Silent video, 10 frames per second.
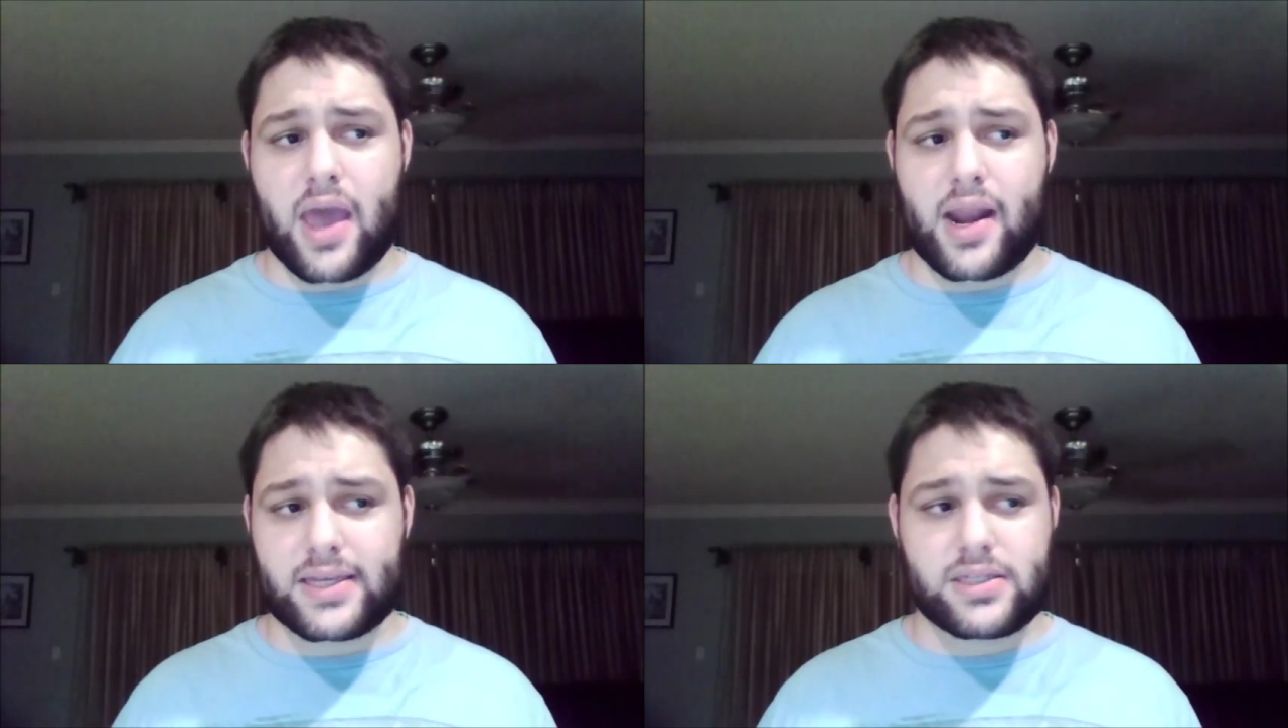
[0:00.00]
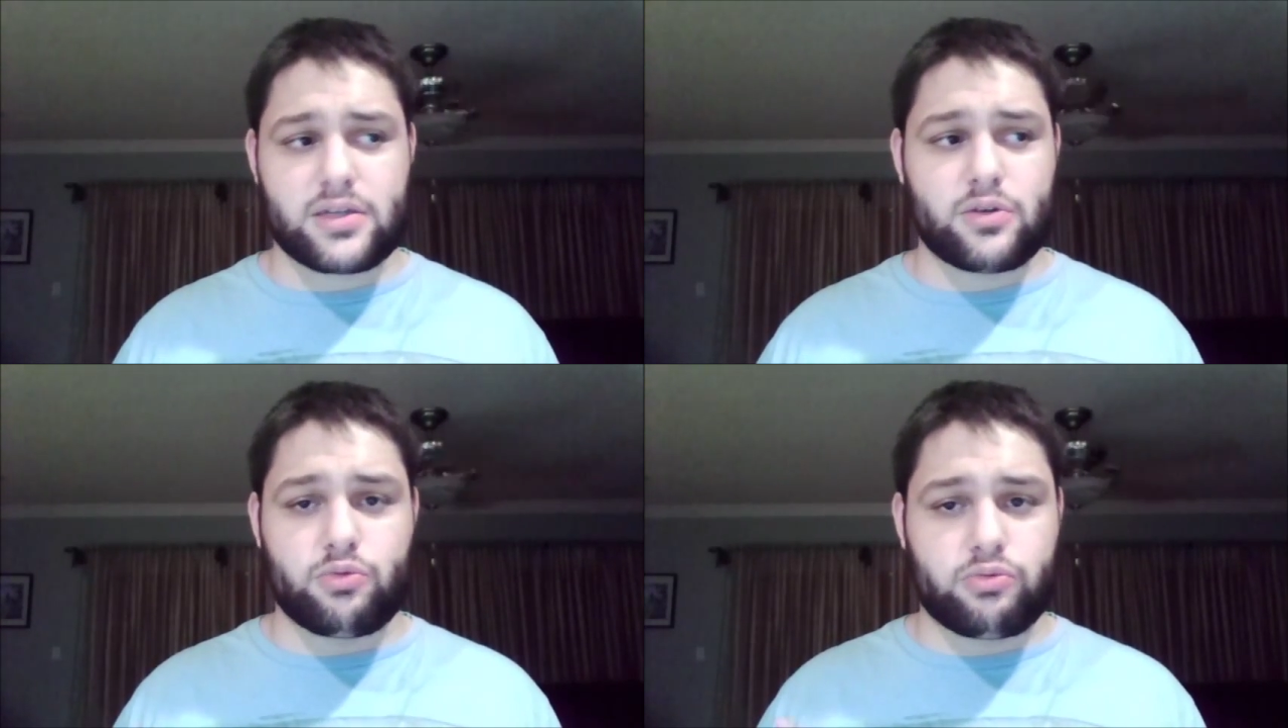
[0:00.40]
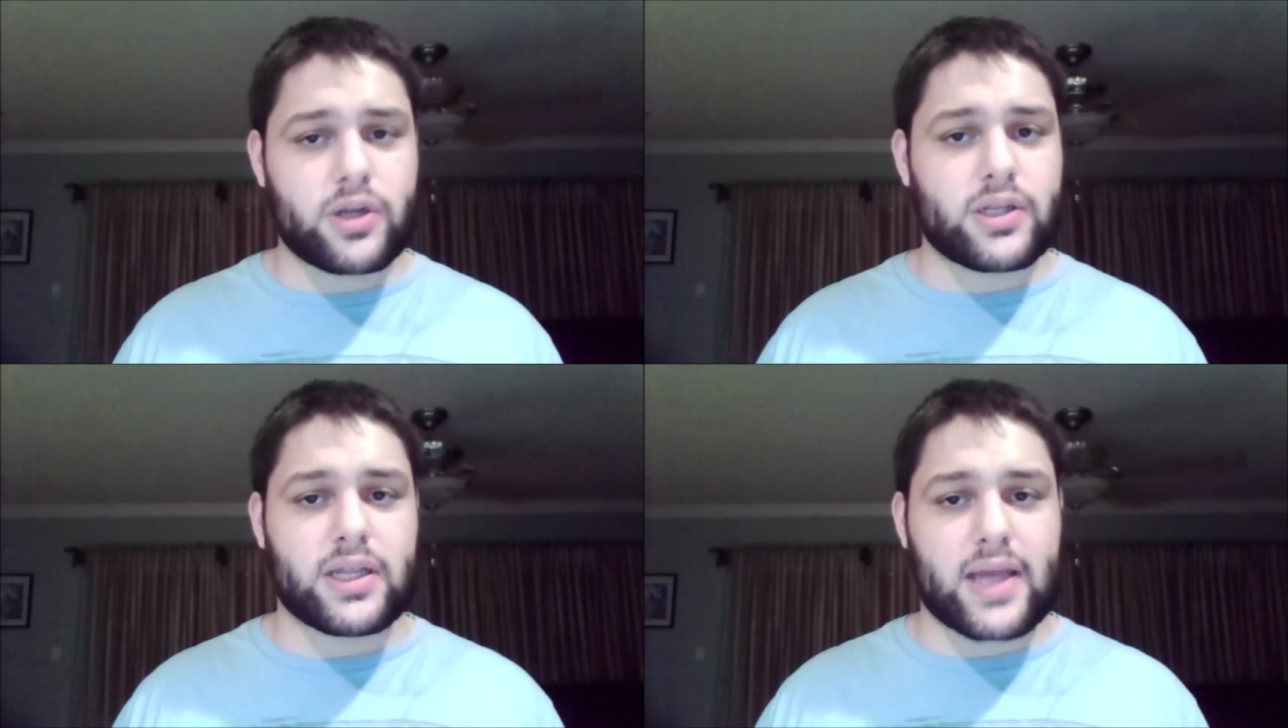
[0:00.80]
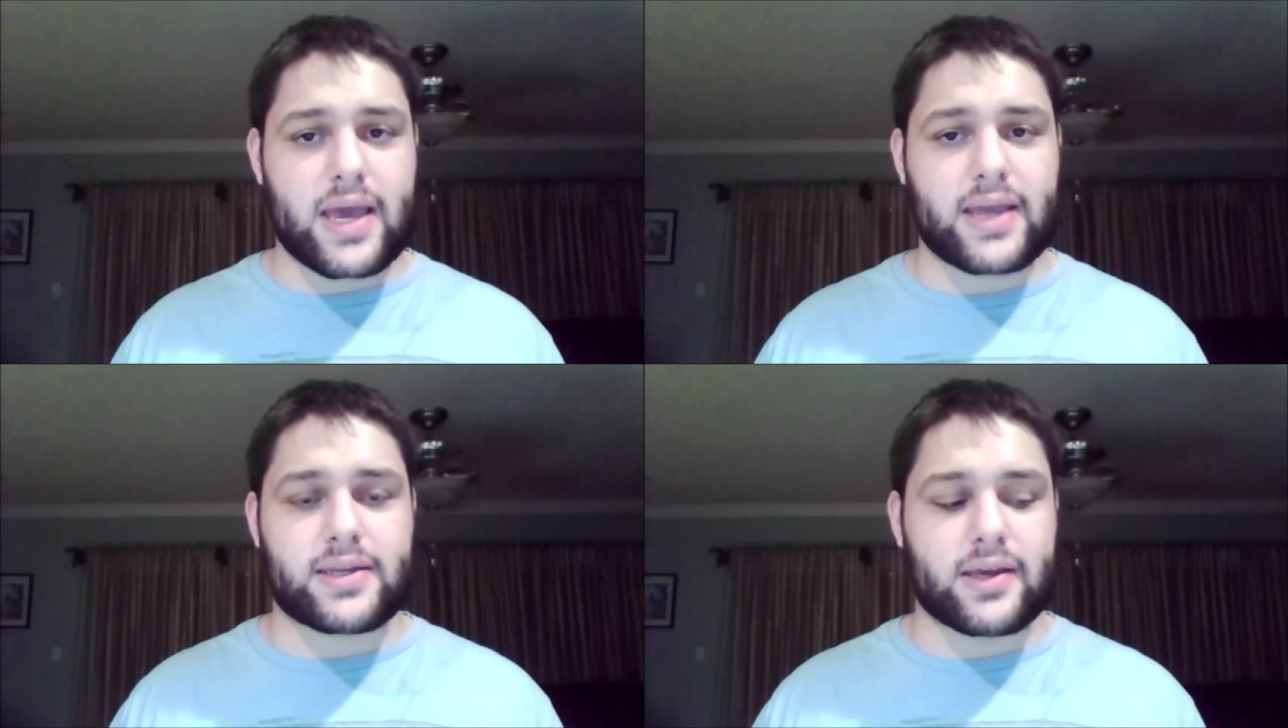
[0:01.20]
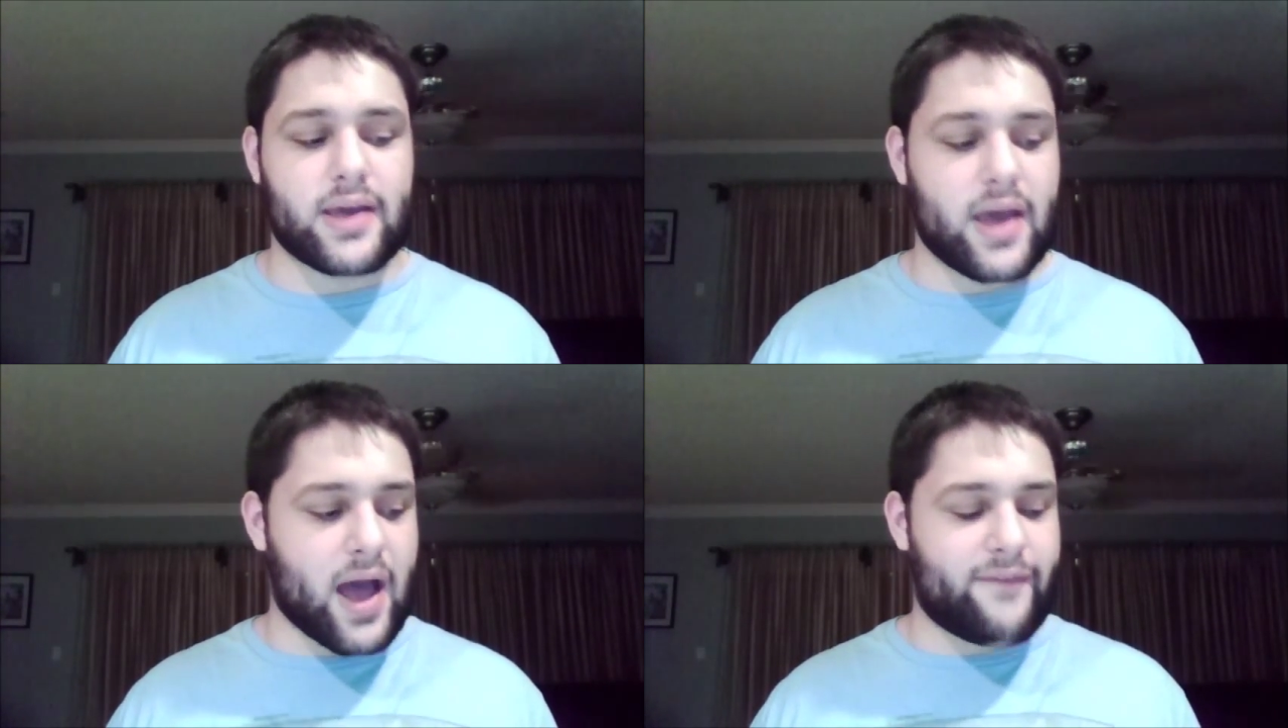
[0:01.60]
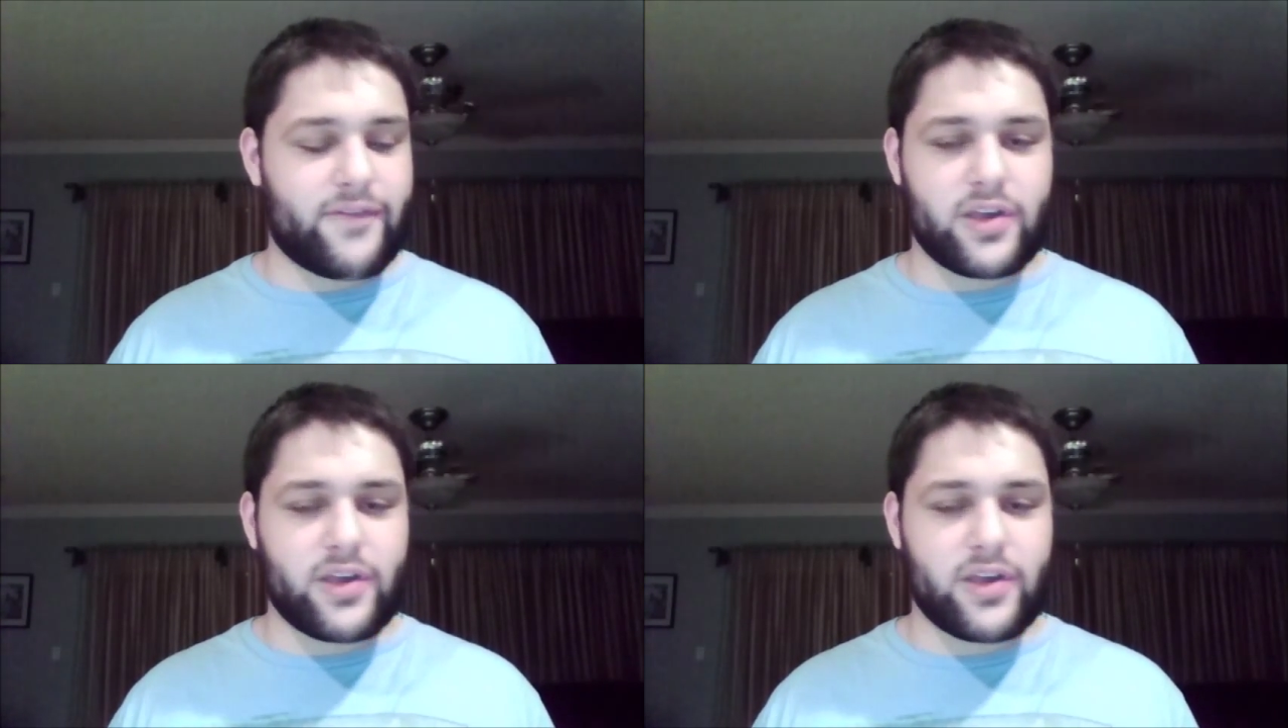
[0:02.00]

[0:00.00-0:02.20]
and I still really liked it. I feel